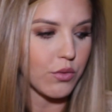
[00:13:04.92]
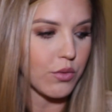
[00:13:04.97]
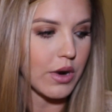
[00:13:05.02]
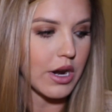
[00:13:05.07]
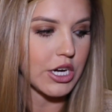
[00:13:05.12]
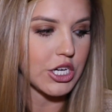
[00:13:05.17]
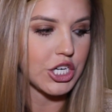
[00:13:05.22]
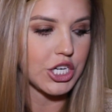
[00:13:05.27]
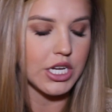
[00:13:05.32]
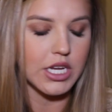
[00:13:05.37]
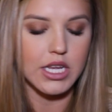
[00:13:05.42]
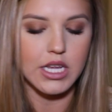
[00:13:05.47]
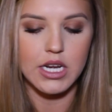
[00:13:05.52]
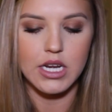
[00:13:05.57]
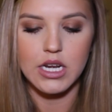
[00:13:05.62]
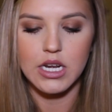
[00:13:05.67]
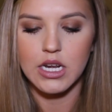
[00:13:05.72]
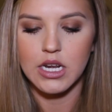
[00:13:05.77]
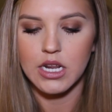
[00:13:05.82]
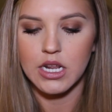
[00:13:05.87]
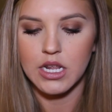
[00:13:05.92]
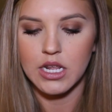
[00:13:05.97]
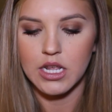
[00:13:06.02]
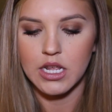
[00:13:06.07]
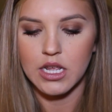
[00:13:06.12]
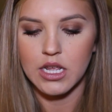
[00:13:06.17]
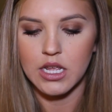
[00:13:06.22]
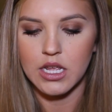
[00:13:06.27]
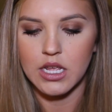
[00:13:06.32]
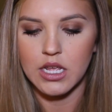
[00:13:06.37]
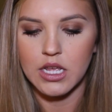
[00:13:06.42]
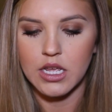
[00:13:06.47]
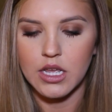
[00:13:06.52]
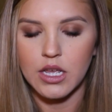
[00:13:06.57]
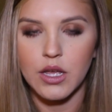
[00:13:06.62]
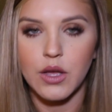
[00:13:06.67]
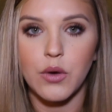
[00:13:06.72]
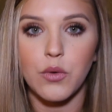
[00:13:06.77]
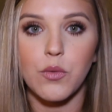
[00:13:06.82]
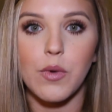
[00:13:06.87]
Russian
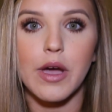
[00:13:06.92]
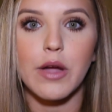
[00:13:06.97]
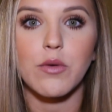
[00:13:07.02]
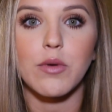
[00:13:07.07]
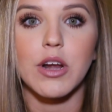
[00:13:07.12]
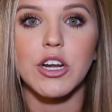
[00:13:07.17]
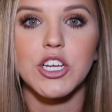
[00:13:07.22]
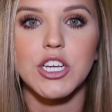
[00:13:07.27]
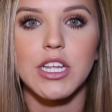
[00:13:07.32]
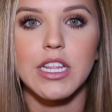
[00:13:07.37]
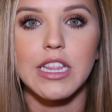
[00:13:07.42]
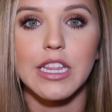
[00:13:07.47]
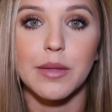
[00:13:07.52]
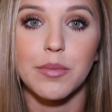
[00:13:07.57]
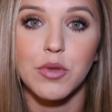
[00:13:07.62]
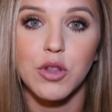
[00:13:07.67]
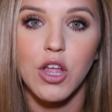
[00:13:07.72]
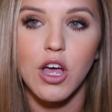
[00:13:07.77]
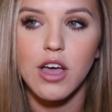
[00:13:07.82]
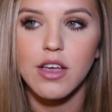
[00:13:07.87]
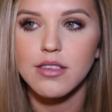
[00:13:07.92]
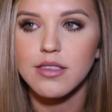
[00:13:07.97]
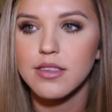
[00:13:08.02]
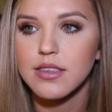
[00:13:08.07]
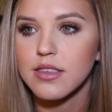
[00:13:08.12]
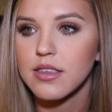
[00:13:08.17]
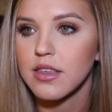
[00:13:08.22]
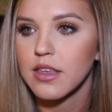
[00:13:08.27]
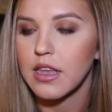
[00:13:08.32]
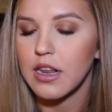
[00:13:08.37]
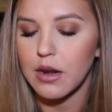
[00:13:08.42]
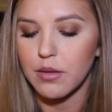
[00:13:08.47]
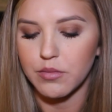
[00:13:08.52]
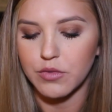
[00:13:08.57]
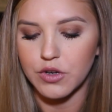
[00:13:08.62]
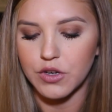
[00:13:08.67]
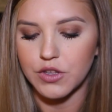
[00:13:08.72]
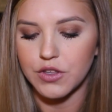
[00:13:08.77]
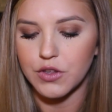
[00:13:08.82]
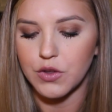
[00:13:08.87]
lip gloss. And I'm
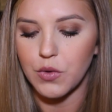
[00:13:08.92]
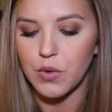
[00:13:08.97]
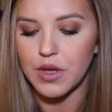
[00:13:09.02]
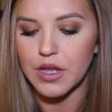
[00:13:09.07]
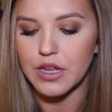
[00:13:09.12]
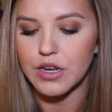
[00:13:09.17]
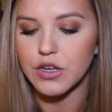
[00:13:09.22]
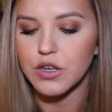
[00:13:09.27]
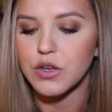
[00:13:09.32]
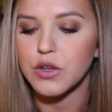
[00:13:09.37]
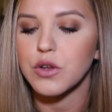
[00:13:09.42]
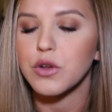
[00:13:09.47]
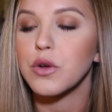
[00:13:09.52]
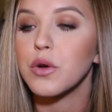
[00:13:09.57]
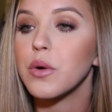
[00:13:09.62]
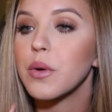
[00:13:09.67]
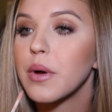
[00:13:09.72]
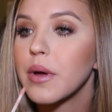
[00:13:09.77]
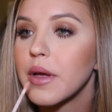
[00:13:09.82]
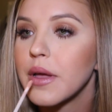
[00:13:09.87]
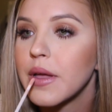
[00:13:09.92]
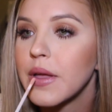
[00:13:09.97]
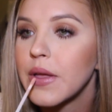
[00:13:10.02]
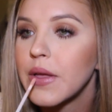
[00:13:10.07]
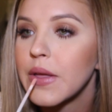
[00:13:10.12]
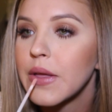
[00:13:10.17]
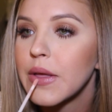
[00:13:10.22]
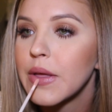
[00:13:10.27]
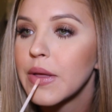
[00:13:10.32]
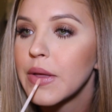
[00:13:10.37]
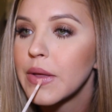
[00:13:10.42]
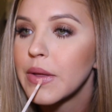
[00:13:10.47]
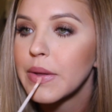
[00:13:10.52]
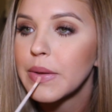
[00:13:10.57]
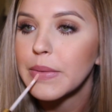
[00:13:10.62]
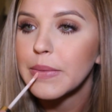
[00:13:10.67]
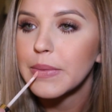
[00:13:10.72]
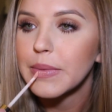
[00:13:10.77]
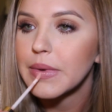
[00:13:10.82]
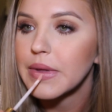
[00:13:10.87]
just going to
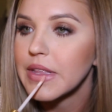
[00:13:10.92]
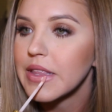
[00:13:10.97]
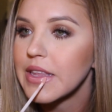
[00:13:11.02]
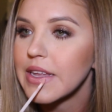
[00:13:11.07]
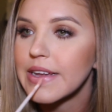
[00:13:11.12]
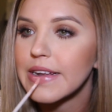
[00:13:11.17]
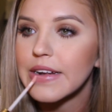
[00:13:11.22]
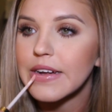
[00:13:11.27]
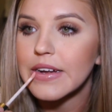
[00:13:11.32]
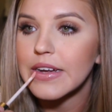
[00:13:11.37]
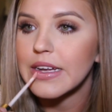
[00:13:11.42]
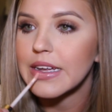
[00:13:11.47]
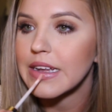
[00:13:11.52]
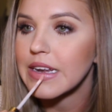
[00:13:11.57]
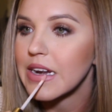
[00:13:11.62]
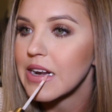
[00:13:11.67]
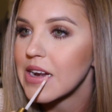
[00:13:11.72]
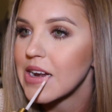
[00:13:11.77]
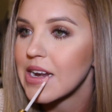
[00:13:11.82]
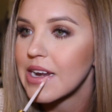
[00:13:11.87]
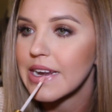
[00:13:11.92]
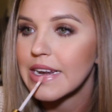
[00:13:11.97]
put that on.